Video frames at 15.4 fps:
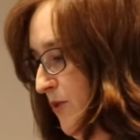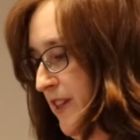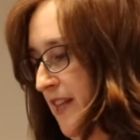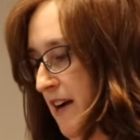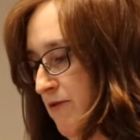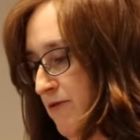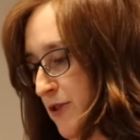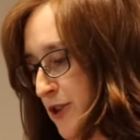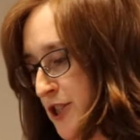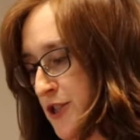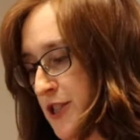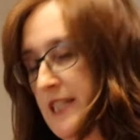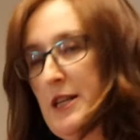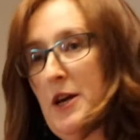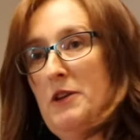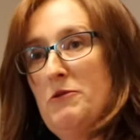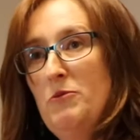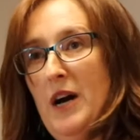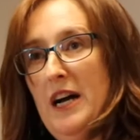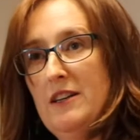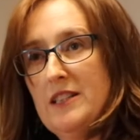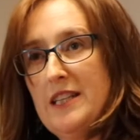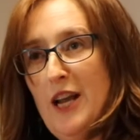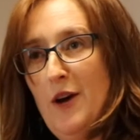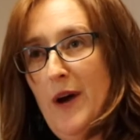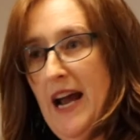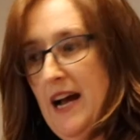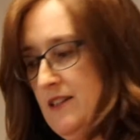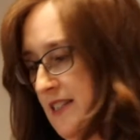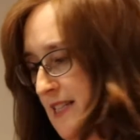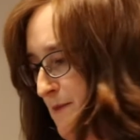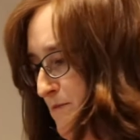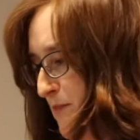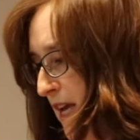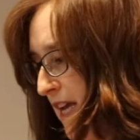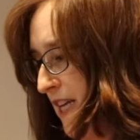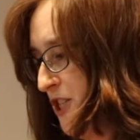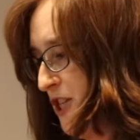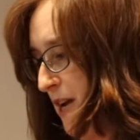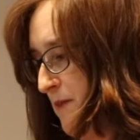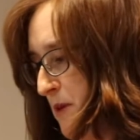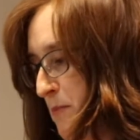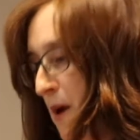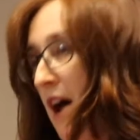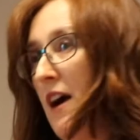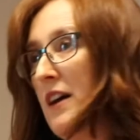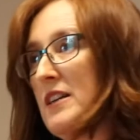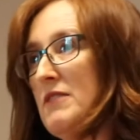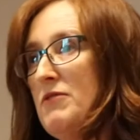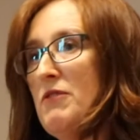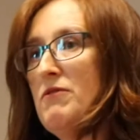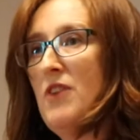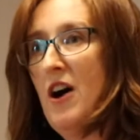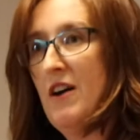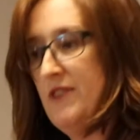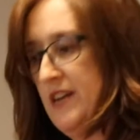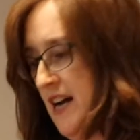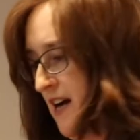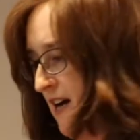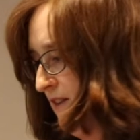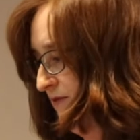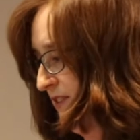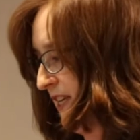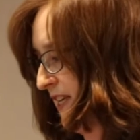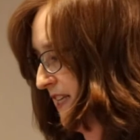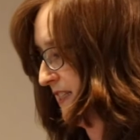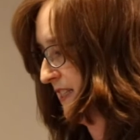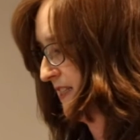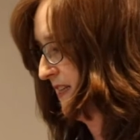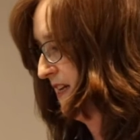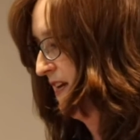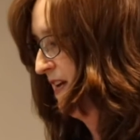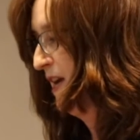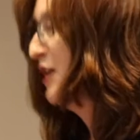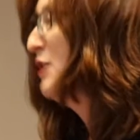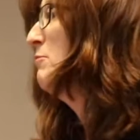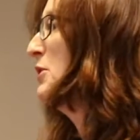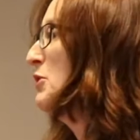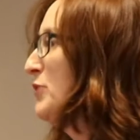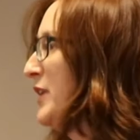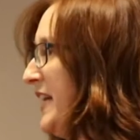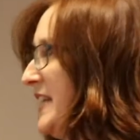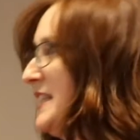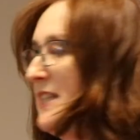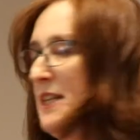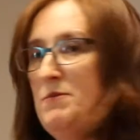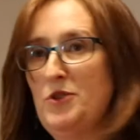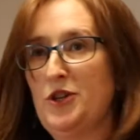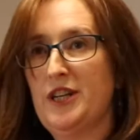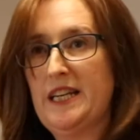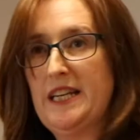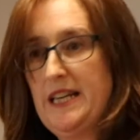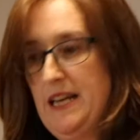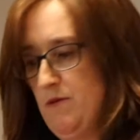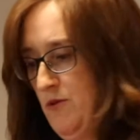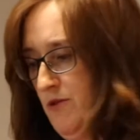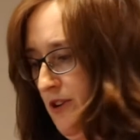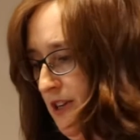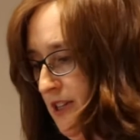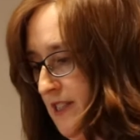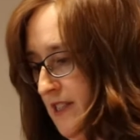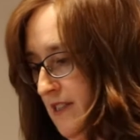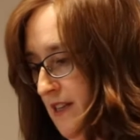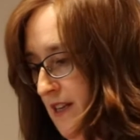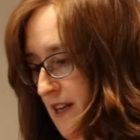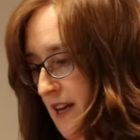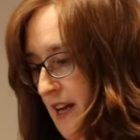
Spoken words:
with our first New South Wales Lower House MP, Jamie Parker, for 5.5 years, building his community networks,